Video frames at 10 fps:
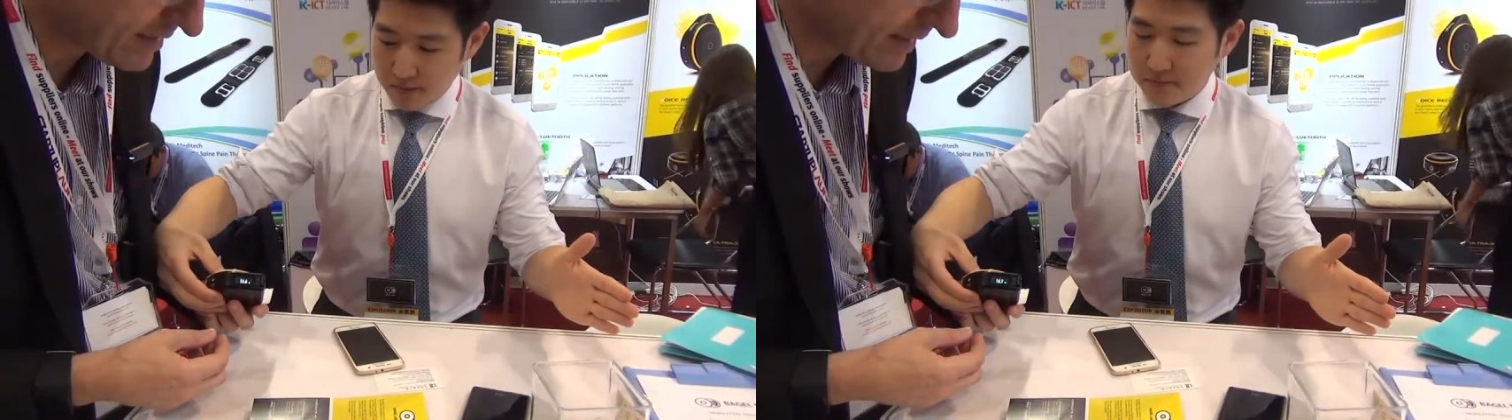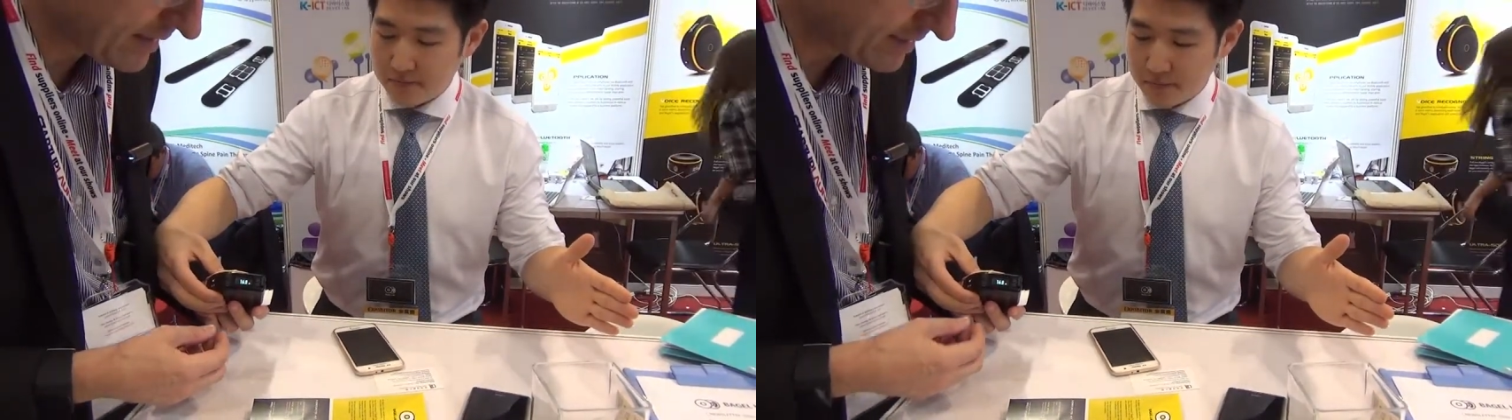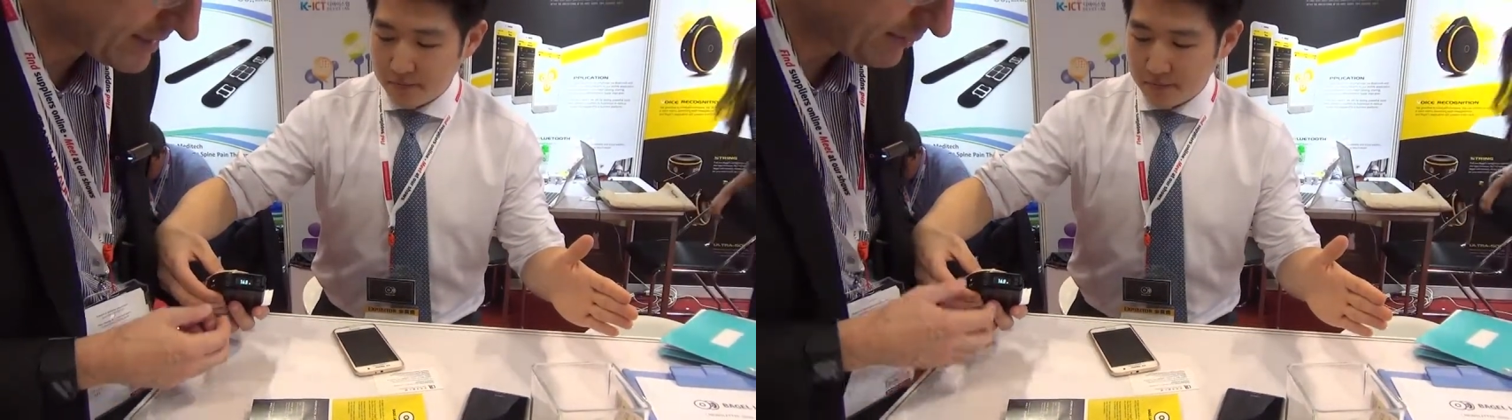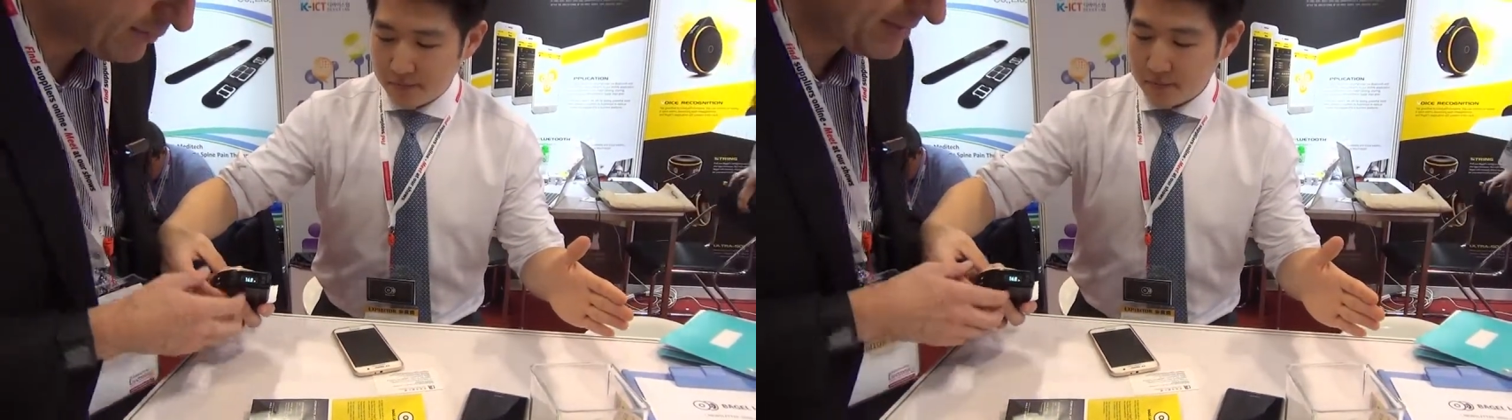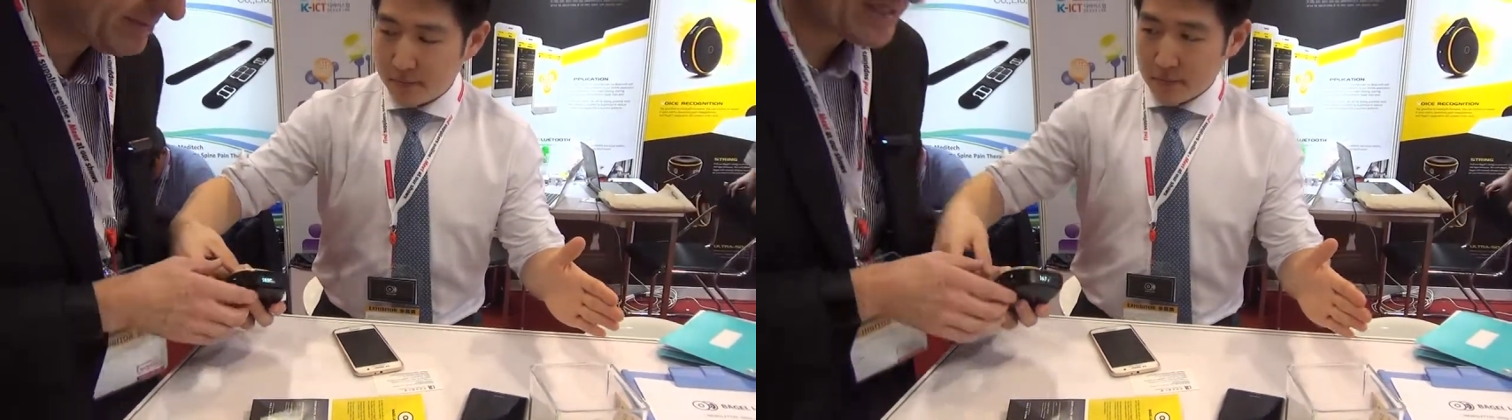I like that.
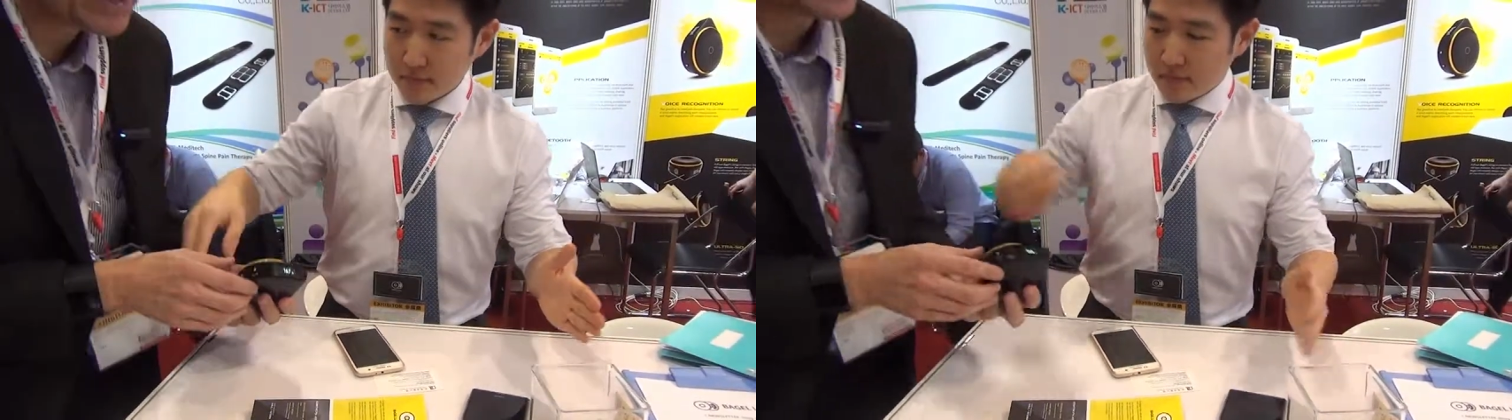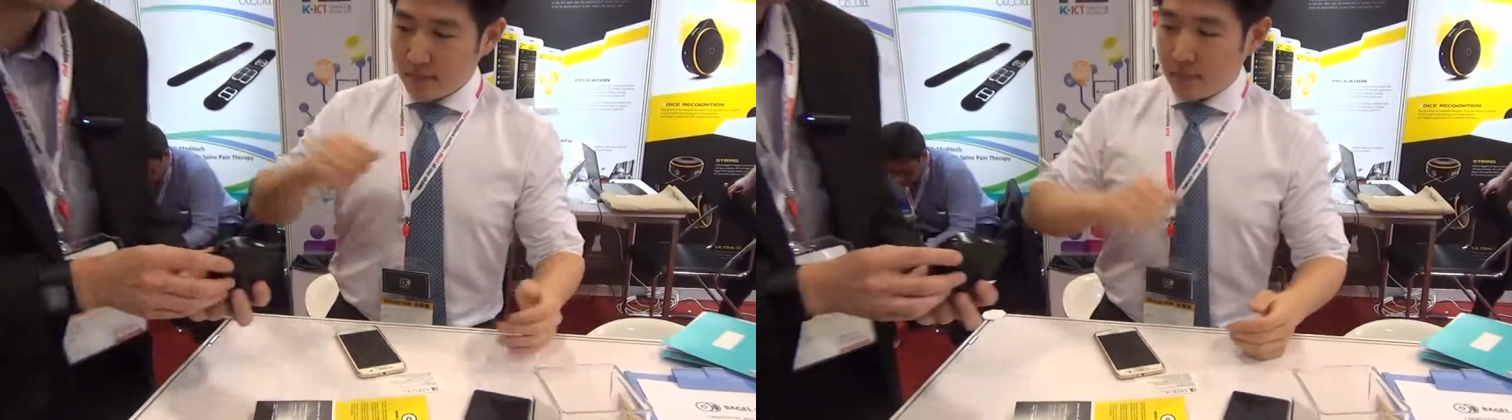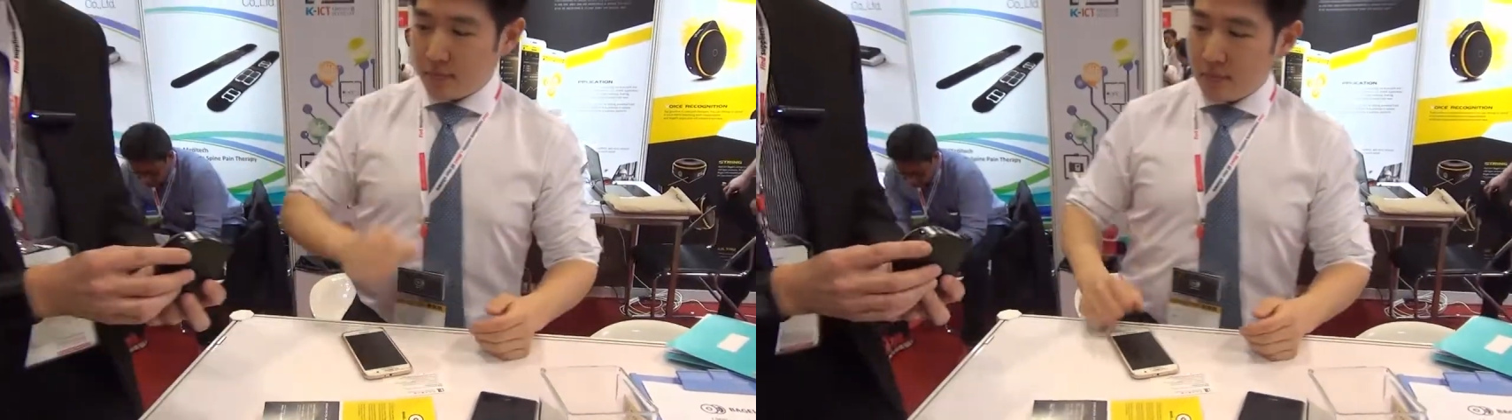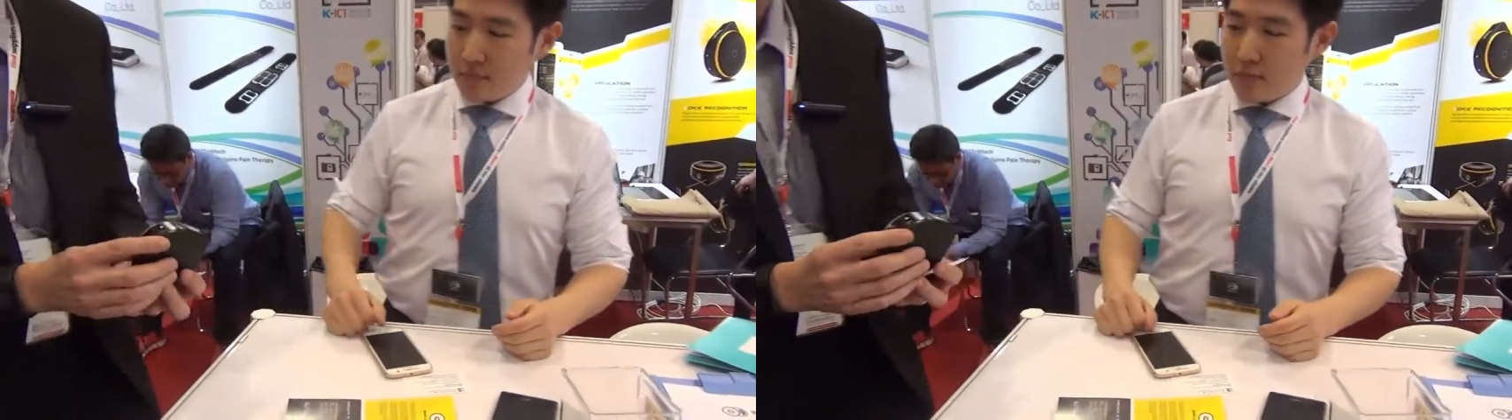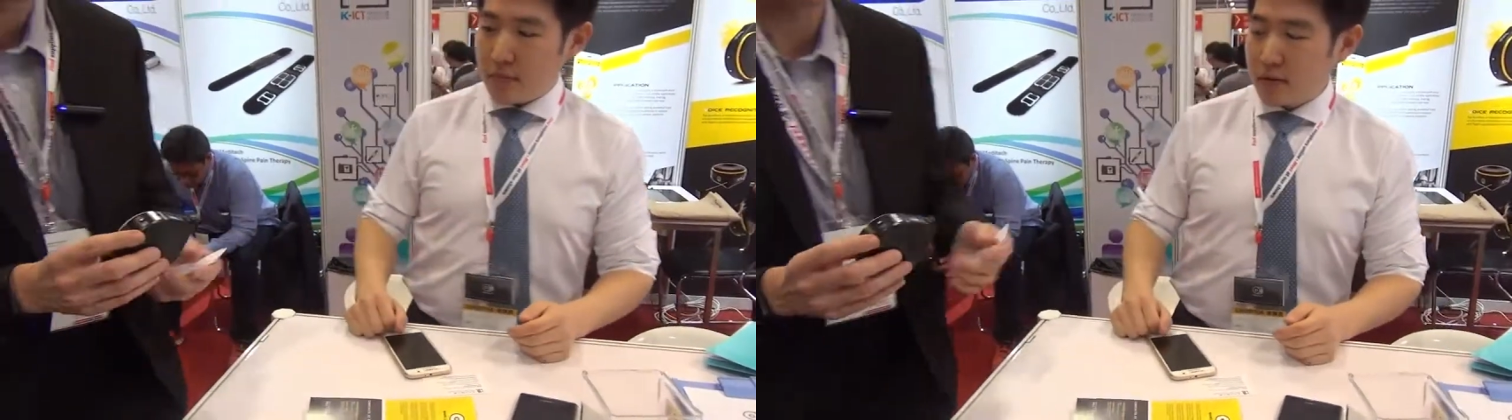Wait a minute, let's see how far
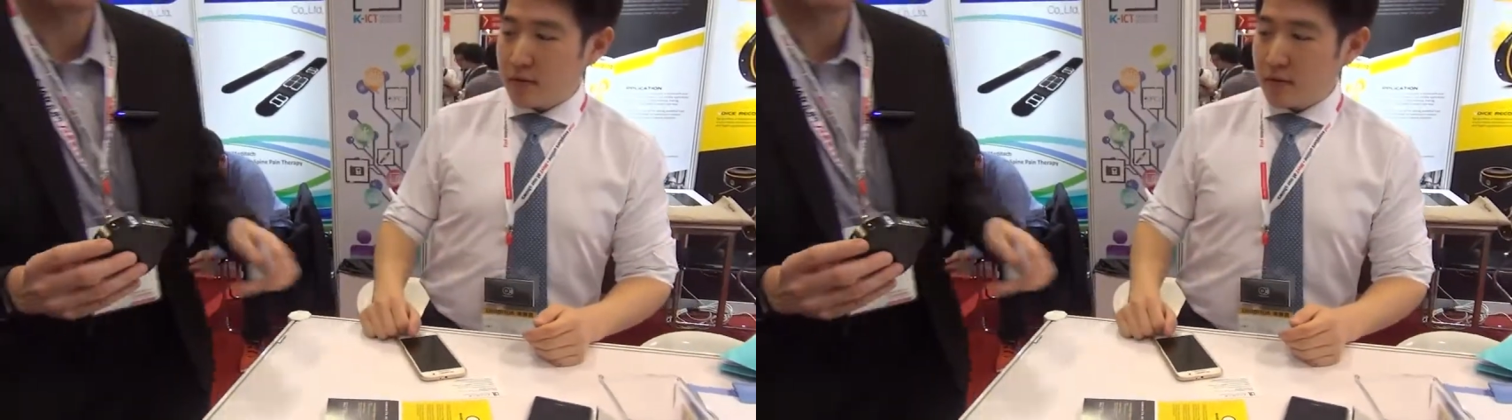my